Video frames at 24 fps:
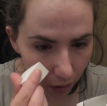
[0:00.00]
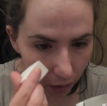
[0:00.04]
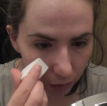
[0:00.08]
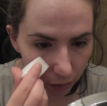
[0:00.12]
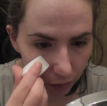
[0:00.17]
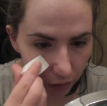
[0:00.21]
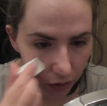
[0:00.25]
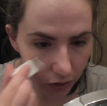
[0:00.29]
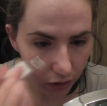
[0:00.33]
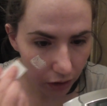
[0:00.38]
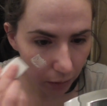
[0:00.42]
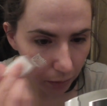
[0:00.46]

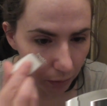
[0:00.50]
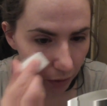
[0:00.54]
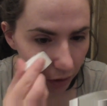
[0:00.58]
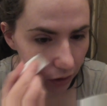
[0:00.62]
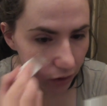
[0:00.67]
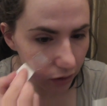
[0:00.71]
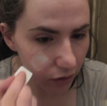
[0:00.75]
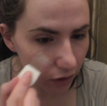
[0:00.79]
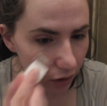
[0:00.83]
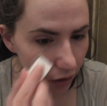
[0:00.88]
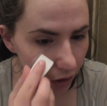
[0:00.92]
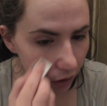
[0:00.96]
First time I
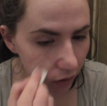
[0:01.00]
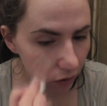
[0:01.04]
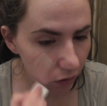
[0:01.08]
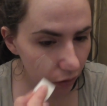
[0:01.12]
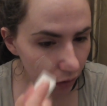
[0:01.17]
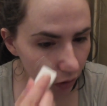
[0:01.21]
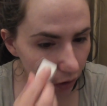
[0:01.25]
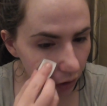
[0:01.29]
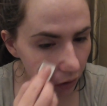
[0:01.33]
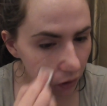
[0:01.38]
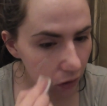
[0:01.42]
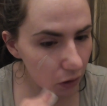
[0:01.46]
used it, I
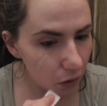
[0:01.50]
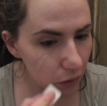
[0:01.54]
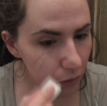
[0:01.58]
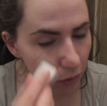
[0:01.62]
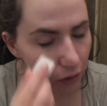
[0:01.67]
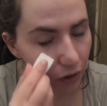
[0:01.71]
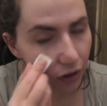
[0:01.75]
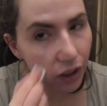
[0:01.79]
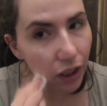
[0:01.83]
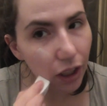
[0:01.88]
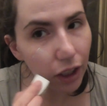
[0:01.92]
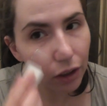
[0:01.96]
thought it
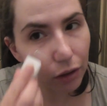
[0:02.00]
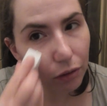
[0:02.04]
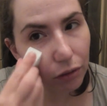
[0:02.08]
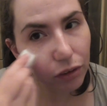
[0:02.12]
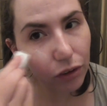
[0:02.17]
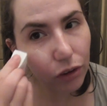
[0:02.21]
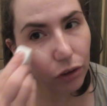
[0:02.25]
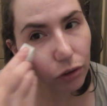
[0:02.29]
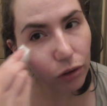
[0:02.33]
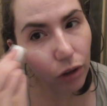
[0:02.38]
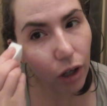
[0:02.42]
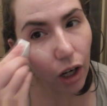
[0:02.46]
was kind of
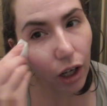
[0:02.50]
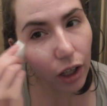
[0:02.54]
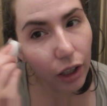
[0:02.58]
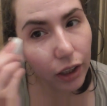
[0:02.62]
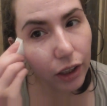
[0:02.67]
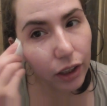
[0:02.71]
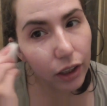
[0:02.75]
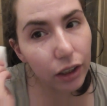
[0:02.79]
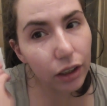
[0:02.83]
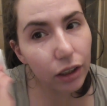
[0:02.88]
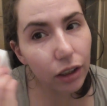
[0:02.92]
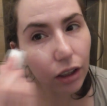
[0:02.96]

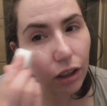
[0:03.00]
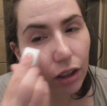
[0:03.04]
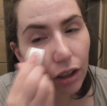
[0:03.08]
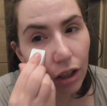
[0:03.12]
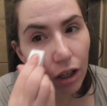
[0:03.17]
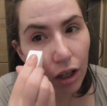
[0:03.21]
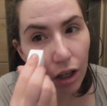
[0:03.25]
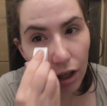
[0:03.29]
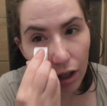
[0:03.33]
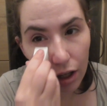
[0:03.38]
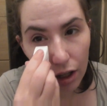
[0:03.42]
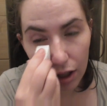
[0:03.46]
drying,
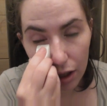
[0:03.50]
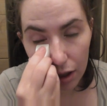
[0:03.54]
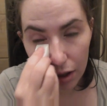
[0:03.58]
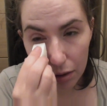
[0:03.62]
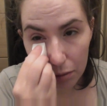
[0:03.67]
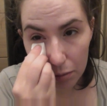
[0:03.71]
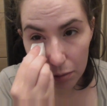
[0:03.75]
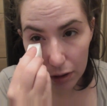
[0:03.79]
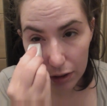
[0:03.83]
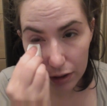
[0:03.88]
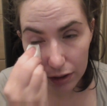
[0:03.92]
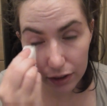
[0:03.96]

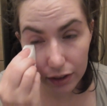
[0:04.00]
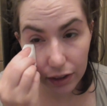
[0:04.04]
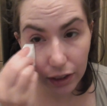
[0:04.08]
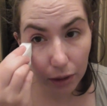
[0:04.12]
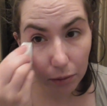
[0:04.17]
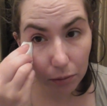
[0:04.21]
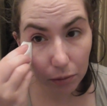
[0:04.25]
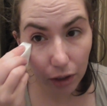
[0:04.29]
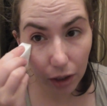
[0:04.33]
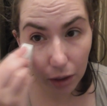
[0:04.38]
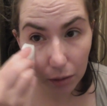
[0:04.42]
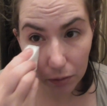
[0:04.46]
but at the
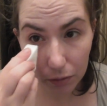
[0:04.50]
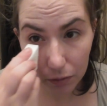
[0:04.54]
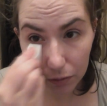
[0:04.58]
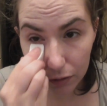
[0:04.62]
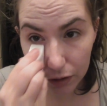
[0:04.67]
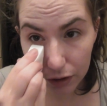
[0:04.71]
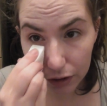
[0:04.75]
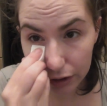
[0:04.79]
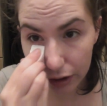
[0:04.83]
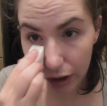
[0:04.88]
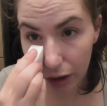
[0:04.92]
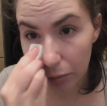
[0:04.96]
same time, the
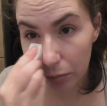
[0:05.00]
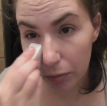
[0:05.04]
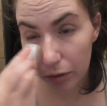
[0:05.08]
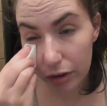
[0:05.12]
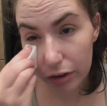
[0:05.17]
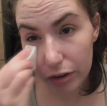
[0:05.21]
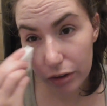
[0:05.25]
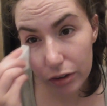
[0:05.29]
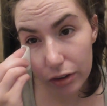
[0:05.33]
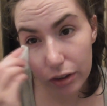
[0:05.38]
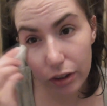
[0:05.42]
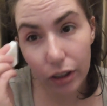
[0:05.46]
first time I
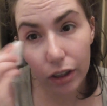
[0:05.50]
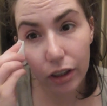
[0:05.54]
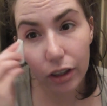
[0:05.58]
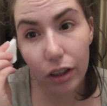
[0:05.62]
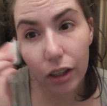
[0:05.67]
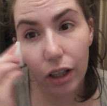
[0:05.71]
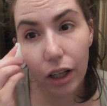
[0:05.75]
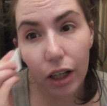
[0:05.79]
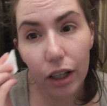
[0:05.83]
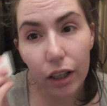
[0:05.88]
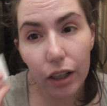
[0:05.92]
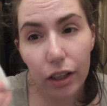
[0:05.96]
used it,
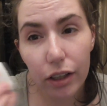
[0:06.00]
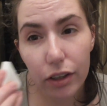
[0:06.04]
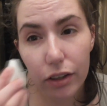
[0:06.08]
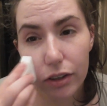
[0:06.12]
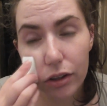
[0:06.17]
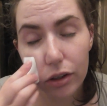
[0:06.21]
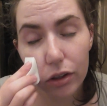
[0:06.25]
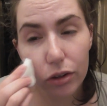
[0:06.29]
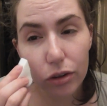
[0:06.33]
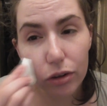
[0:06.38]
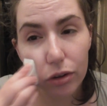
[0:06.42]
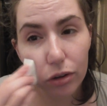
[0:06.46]
I had
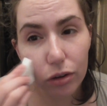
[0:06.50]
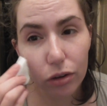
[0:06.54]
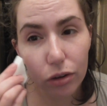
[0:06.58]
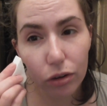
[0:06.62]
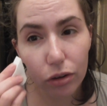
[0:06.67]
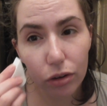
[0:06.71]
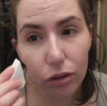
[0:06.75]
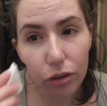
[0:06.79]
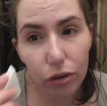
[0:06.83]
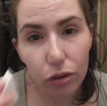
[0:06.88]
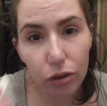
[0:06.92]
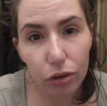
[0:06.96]
to
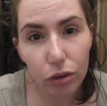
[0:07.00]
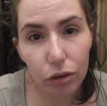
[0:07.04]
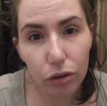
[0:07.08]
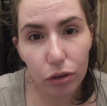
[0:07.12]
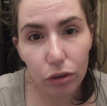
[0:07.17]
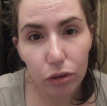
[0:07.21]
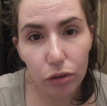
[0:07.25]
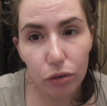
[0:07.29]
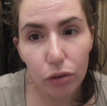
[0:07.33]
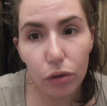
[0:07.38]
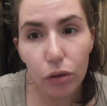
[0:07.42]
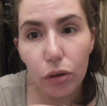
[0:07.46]

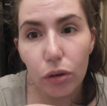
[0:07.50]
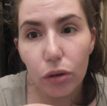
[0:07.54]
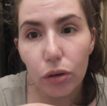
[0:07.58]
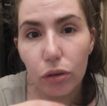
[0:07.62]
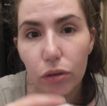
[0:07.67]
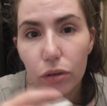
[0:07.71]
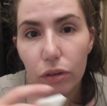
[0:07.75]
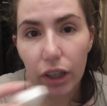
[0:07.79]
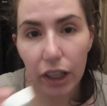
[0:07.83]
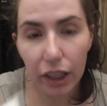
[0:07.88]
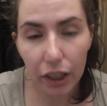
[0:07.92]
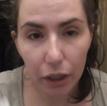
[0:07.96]

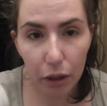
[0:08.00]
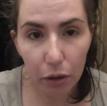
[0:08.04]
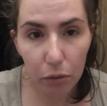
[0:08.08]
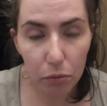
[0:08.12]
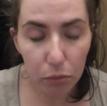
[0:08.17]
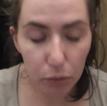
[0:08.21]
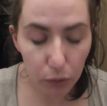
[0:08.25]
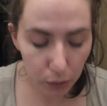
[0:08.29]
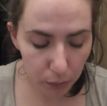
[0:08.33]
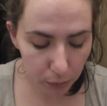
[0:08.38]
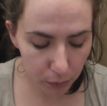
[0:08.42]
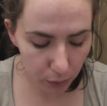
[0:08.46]
take out
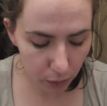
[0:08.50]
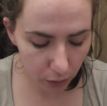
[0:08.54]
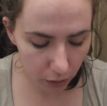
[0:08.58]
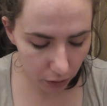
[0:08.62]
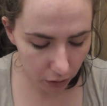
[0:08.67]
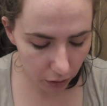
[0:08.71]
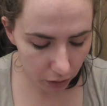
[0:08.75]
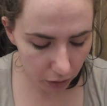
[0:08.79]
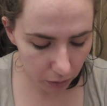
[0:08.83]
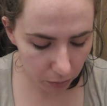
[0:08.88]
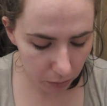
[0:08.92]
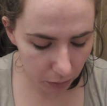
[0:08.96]
more
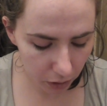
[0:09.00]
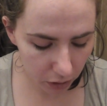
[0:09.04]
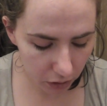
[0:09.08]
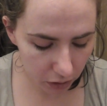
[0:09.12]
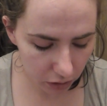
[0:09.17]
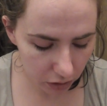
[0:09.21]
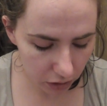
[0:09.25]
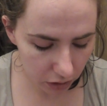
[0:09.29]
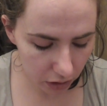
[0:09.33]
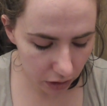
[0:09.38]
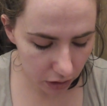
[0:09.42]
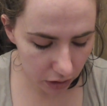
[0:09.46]
product
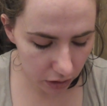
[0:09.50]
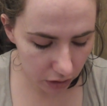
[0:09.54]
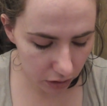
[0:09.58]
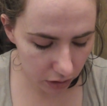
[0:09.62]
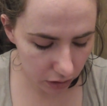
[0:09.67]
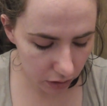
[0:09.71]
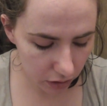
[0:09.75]
because the